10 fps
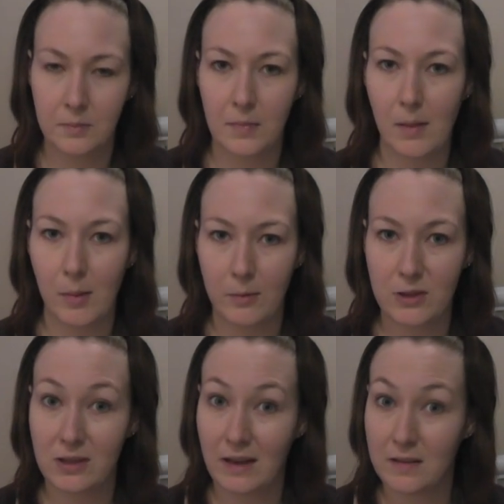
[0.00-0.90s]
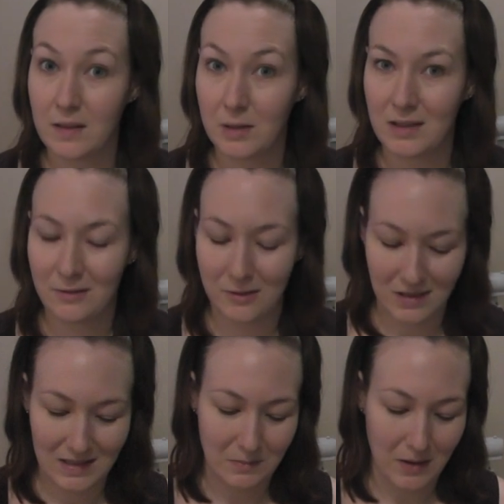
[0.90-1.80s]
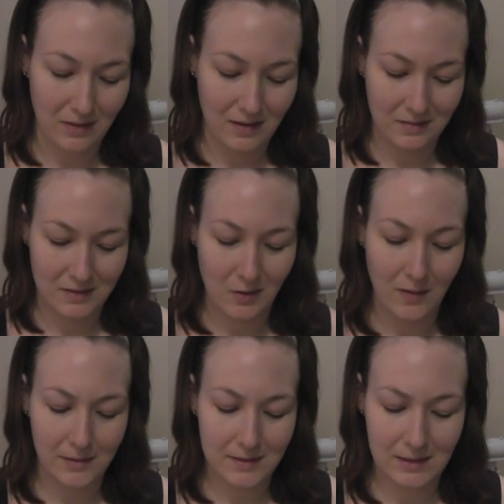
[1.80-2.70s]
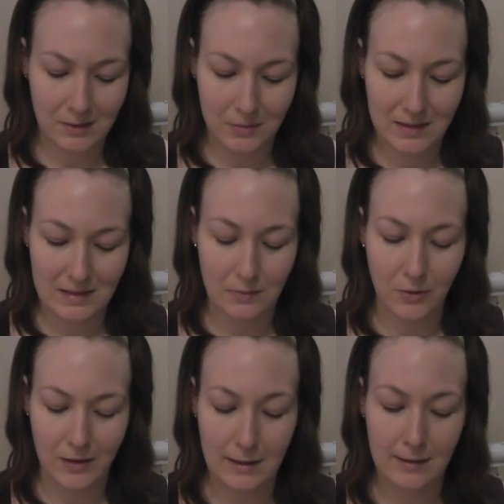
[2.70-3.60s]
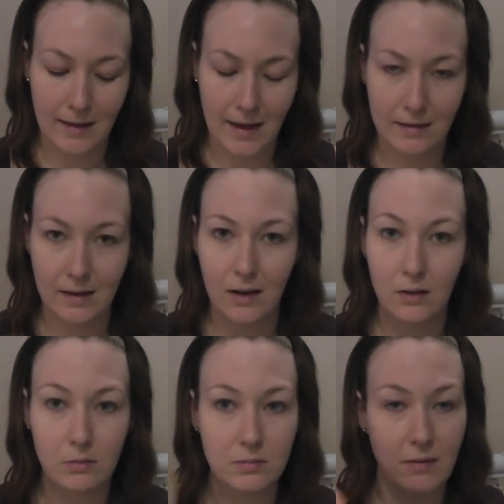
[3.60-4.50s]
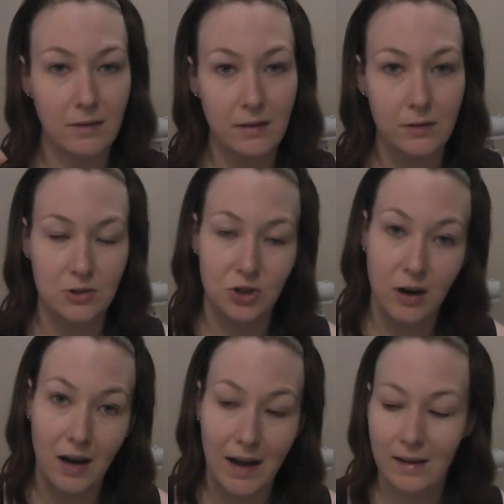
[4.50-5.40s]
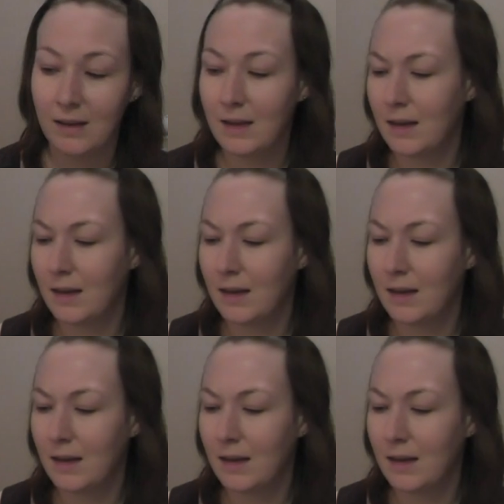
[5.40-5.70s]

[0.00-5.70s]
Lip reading: Maybe we should have something different this month. So I was a little bit disappointed in that. I'll definitely give it a try.